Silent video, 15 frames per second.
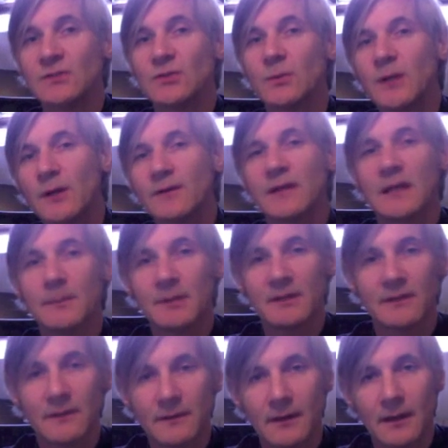So we looked then a
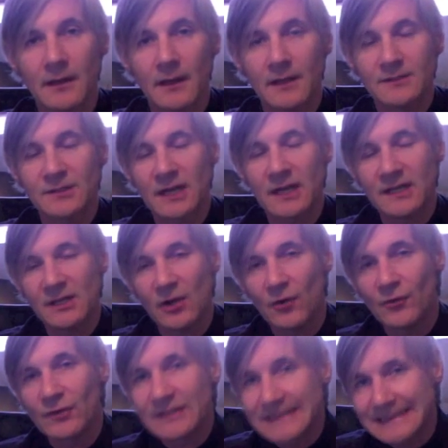bit at trying to
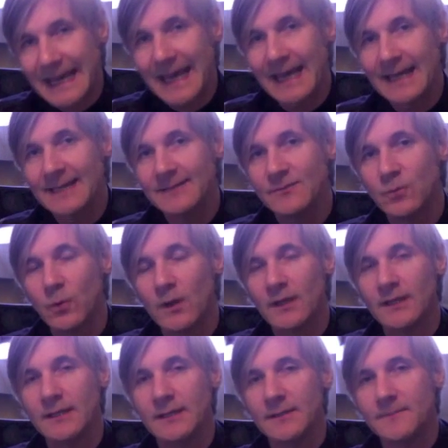understand
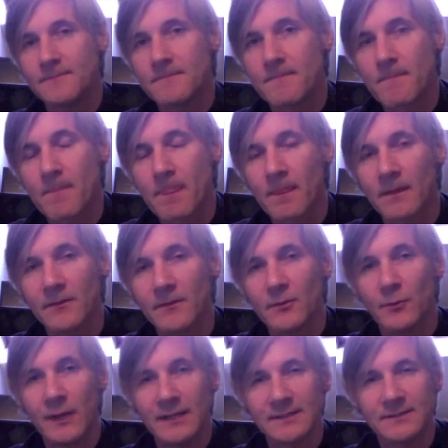why
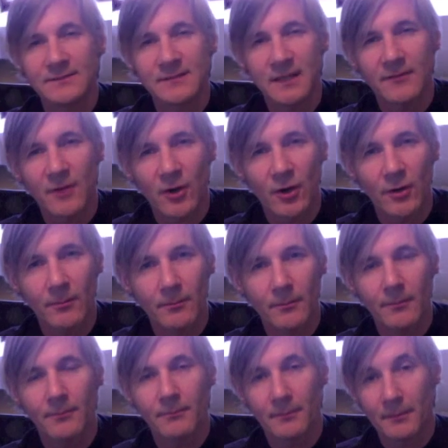the rates of self-harm
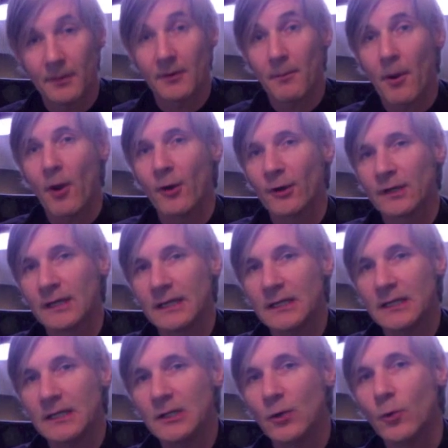are
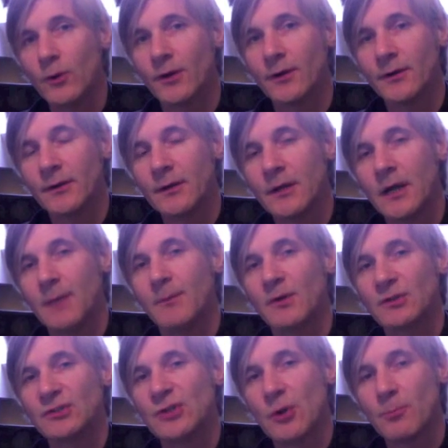apparently lower
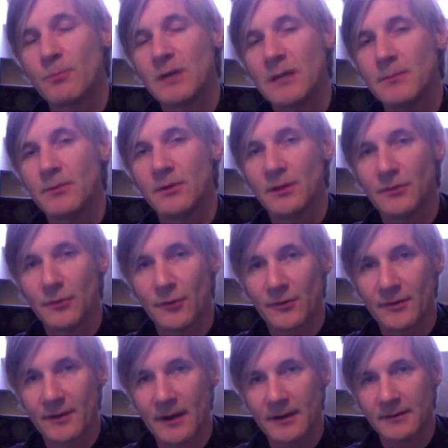amongst young people in
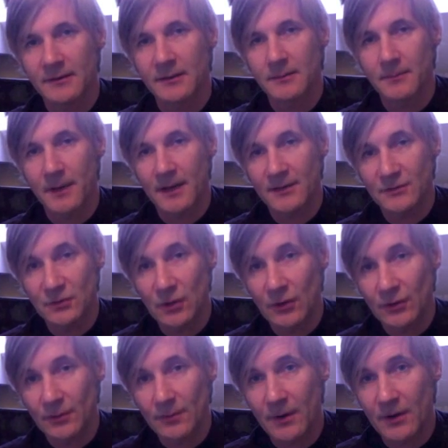Northern Ireland compared to
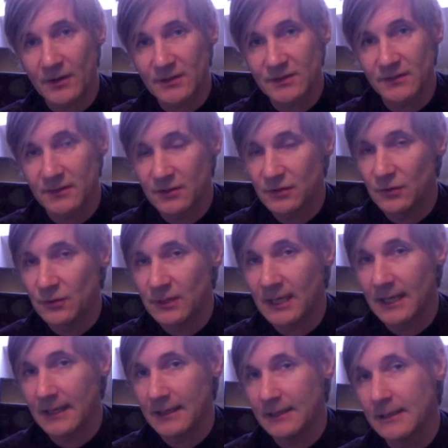other parts of the
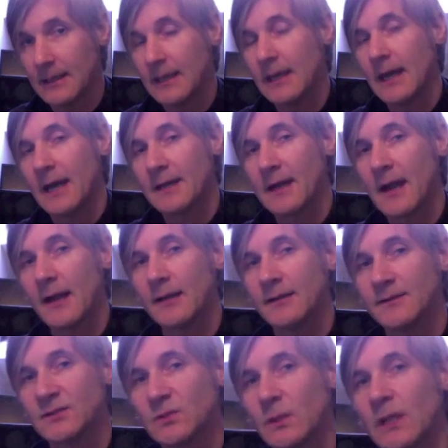UK and
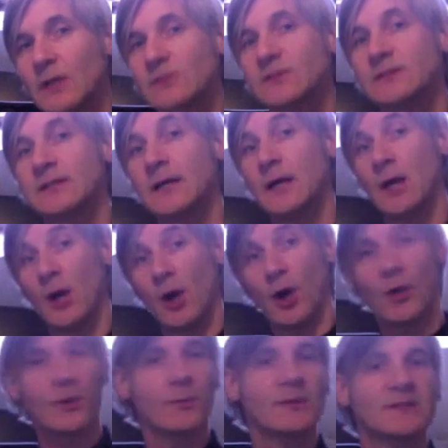Ireland. So we looked at
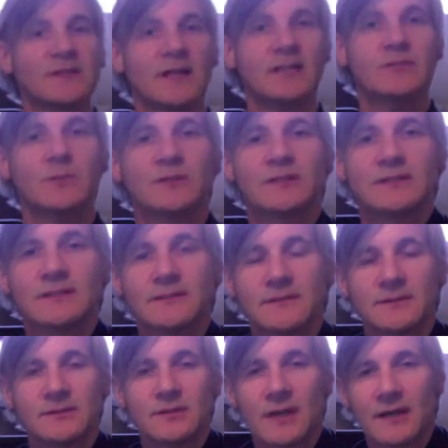other research which has
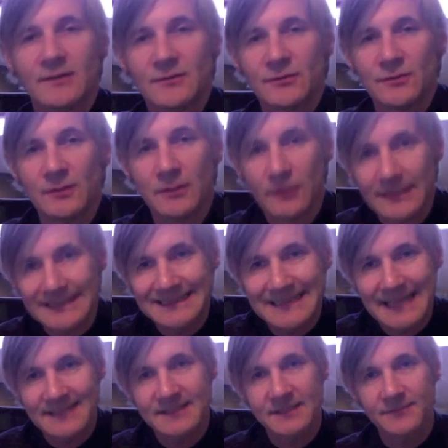tried to look at
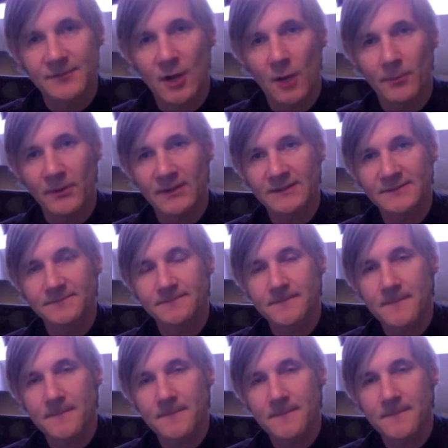sensitive topics